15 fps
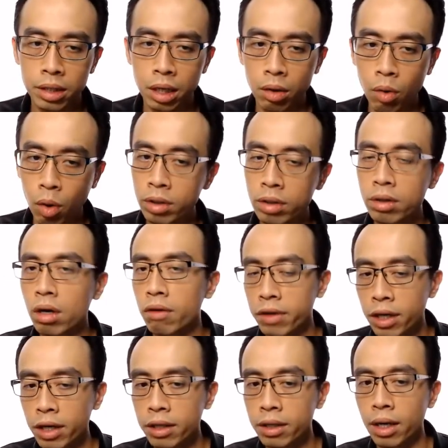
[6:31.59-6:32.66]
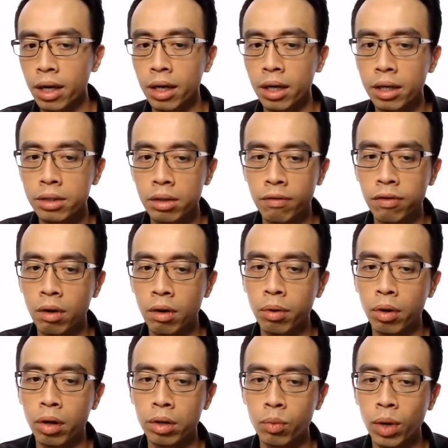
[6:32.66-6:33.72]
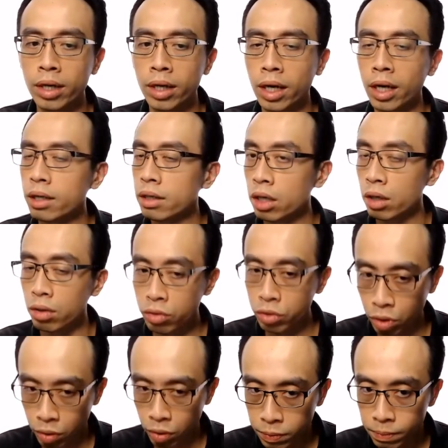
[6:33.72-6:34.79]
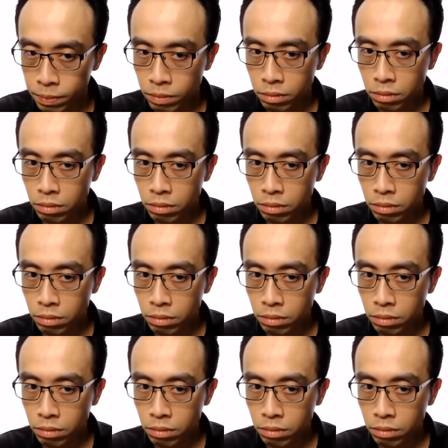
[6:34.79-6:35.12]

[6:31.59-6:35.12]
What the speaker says: The quantity of heat is 4.18 kilojoule.